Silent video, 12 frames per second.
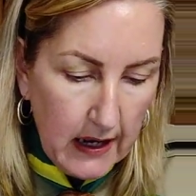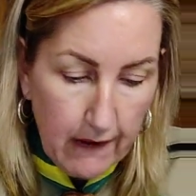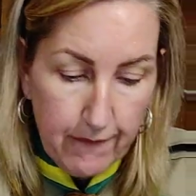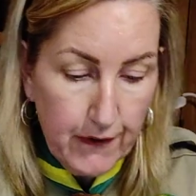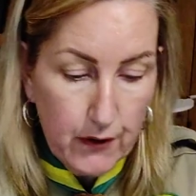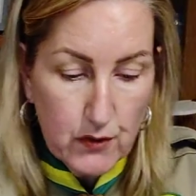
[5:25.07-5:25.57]

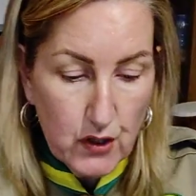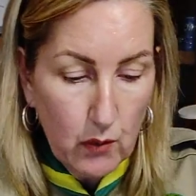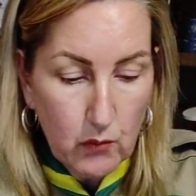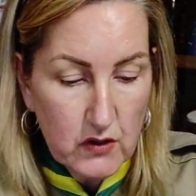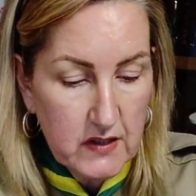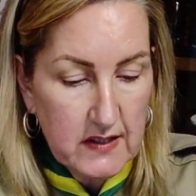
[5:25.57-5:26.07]
If you
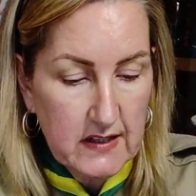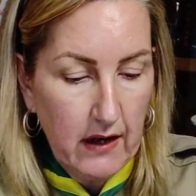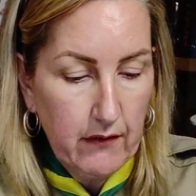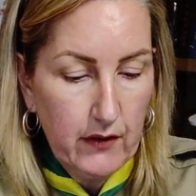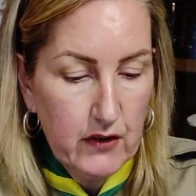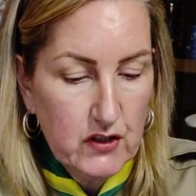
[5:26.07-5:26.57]
don't want a
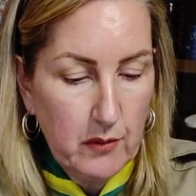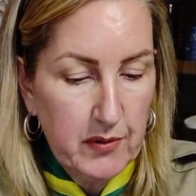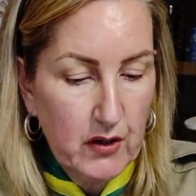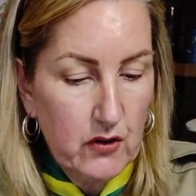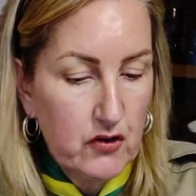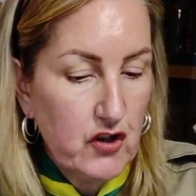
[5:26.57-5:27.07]
star on the top
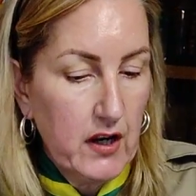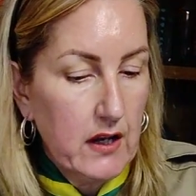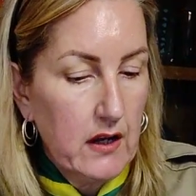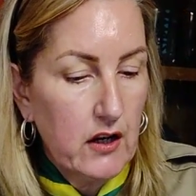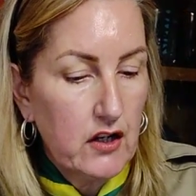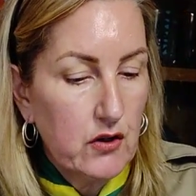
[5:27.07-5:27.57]
of your
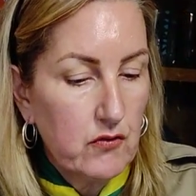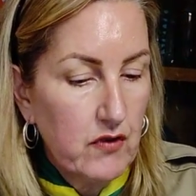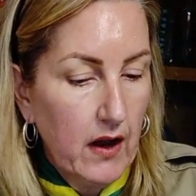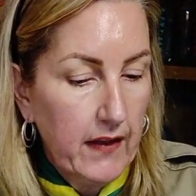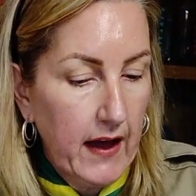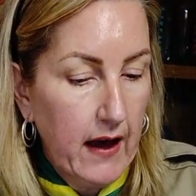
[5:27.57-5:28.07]
tree and you'd
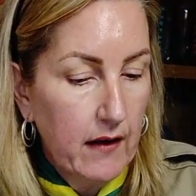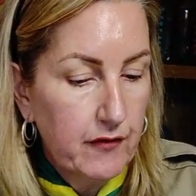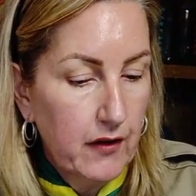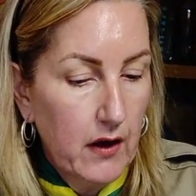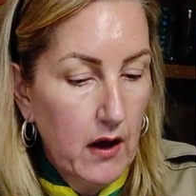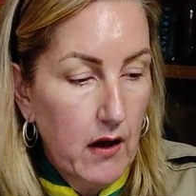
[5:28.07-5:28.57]
rather
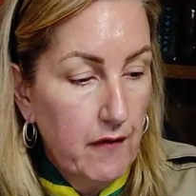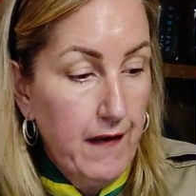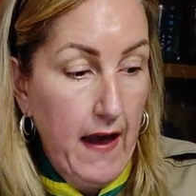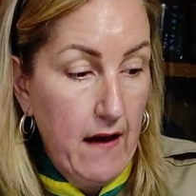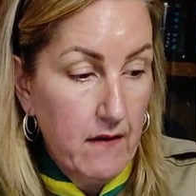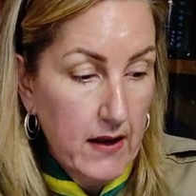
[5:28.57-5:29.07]
have a
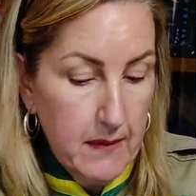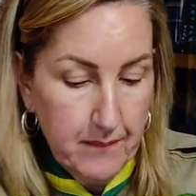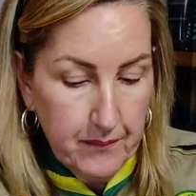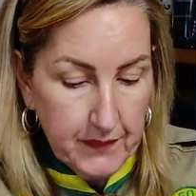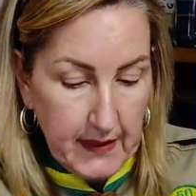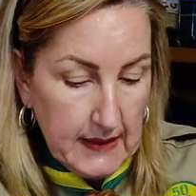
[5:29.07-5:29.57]
fairy,
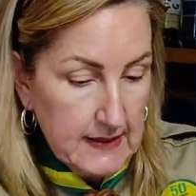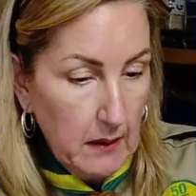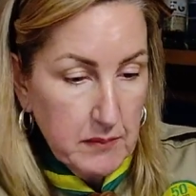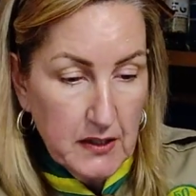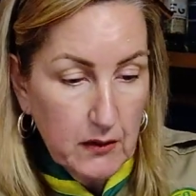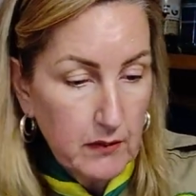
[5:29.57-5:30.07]
that's
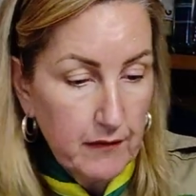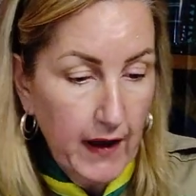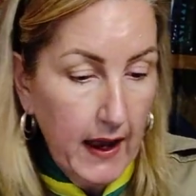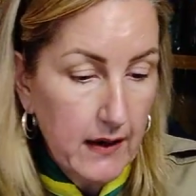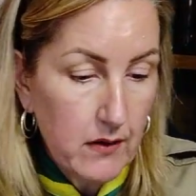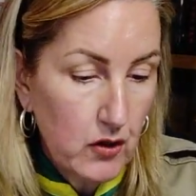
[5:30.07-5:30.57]
absolutely
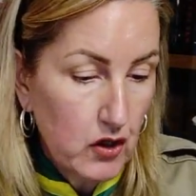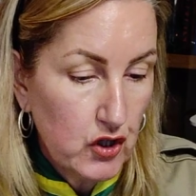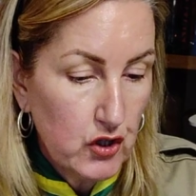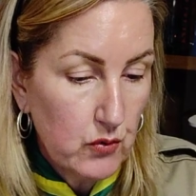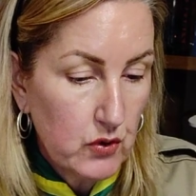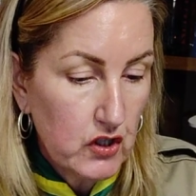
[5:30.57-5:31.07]
fine.
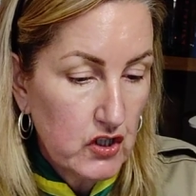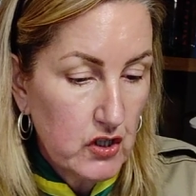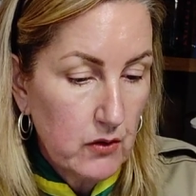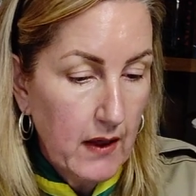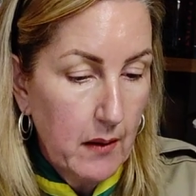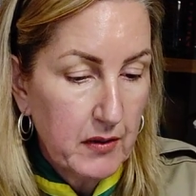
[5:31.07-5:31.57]
You can
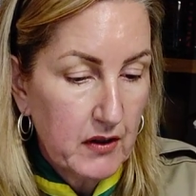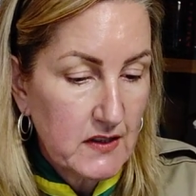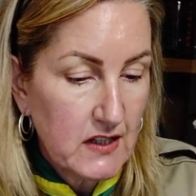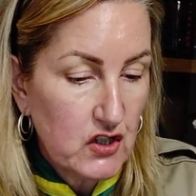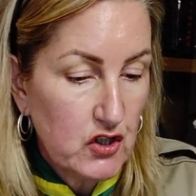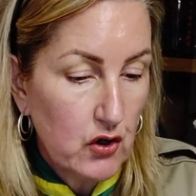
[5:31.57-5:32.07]
do that
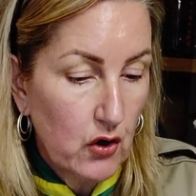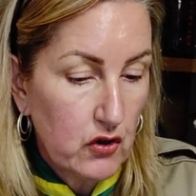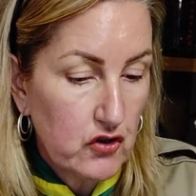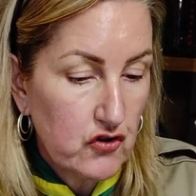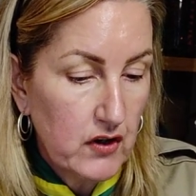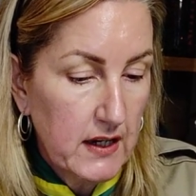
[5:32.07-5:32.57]
because it's
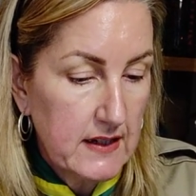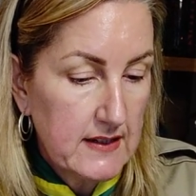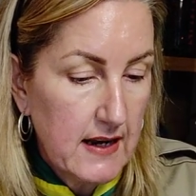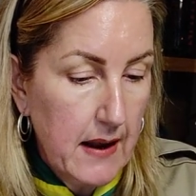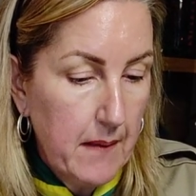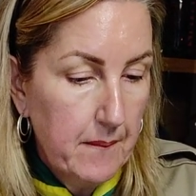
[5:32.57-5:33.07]
your tree,
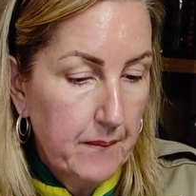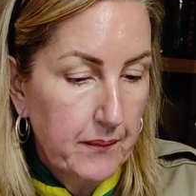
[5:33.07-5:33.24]
isn't it?